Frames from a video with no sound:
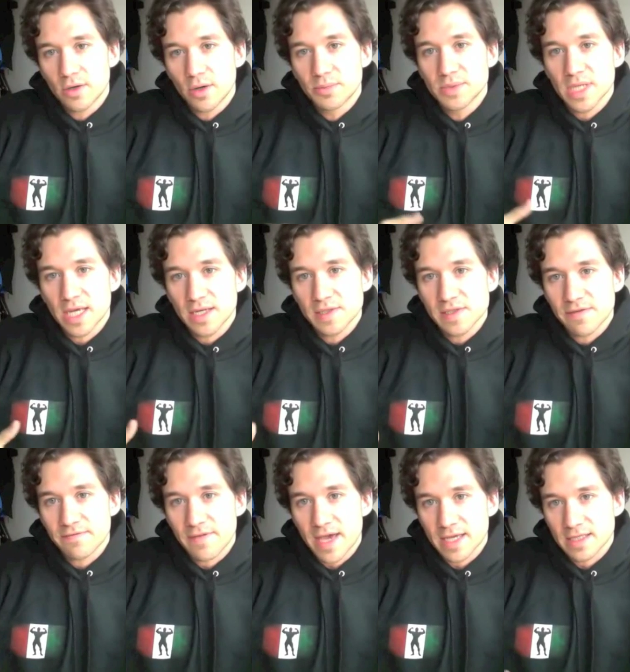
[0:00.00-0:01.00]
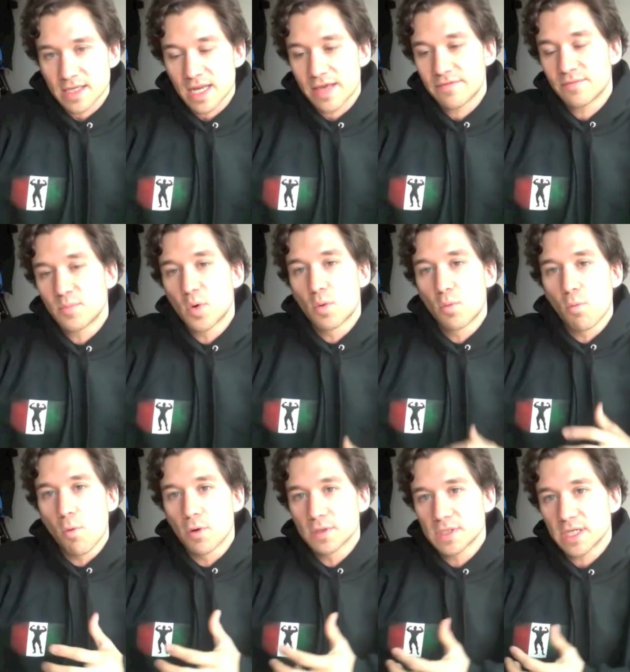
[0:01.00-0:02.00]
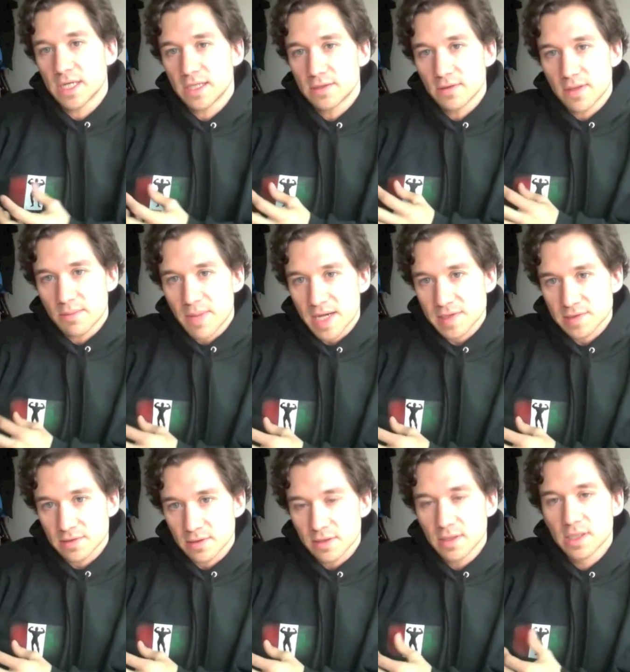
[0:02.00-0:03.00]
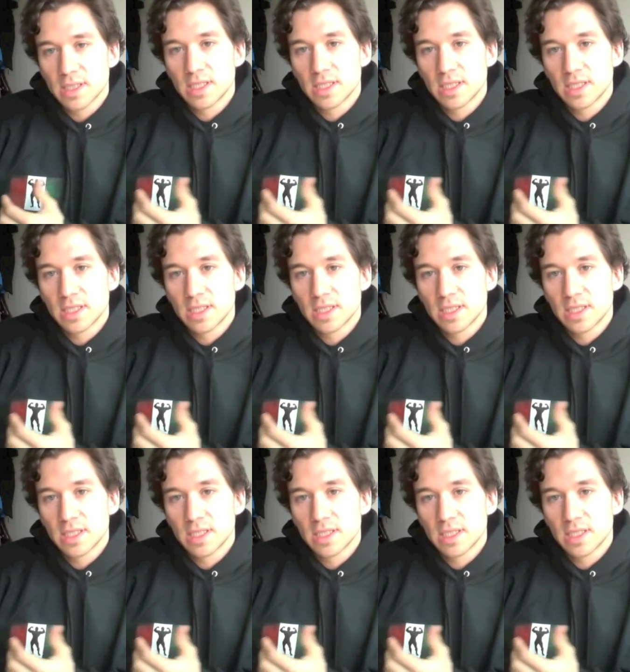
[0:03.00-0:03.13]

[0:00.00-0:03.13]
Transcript: obtain this effect and have more water into the muscle.